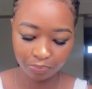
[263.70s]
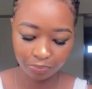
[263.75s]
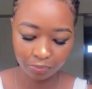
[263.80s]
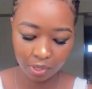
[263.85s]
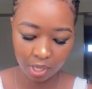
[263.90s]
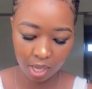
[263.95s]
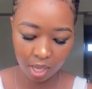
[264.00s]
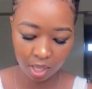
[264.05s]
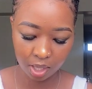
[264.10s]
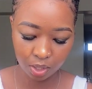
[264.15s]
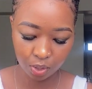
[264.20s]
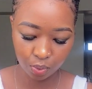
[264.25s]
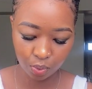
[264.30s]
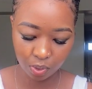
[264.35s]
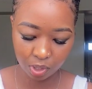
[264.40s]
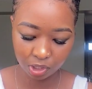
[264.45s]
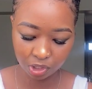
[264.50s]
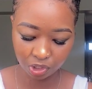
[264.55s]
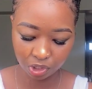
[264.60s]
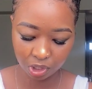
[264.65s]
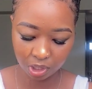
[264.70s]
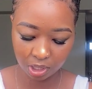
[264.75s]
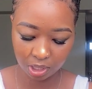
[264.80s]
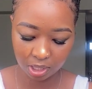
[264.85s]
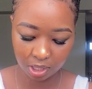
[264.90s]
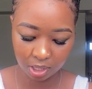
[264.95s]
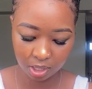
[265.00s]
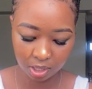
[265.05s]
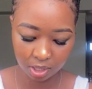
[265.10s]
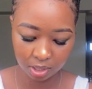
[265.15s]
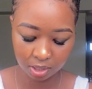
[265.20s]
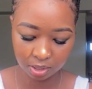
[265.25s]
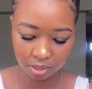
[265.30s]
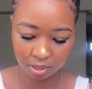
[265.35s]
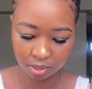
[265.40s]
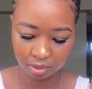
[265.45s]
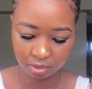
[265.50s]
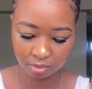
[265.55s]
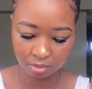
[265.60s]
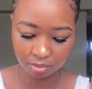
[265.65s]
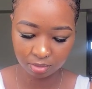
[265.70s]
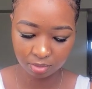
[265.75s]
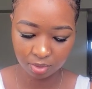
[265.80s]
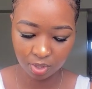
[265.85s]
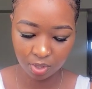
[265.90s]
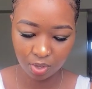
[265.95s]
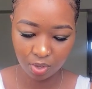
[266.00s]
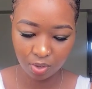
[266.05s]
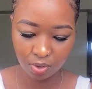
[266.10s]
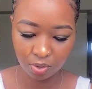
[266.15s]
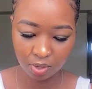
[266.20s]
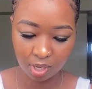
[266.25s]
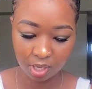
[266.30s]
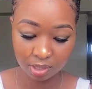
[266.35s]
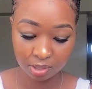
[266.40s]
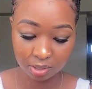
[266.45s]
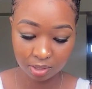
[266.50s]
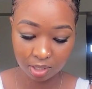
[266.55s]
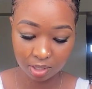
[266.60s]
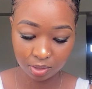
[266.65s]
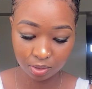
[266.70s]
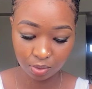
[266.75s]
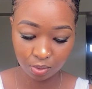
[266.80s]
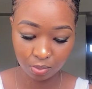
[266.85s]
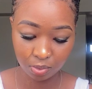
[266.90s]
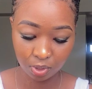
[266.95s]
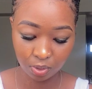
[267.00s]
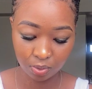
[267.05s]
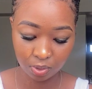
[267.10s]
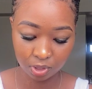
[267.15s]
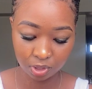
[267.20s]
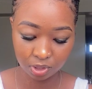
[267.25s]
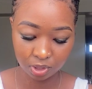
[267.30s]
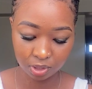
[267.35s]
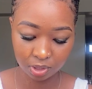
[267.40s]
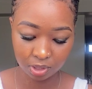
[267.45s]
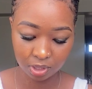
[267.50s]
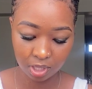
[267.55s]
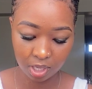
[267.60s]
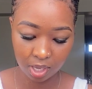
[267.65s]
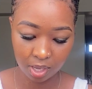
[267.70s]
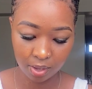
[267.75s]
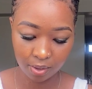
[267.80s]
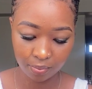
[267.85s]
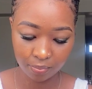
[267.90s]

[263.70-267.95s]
the other question is, because there's so many questions here,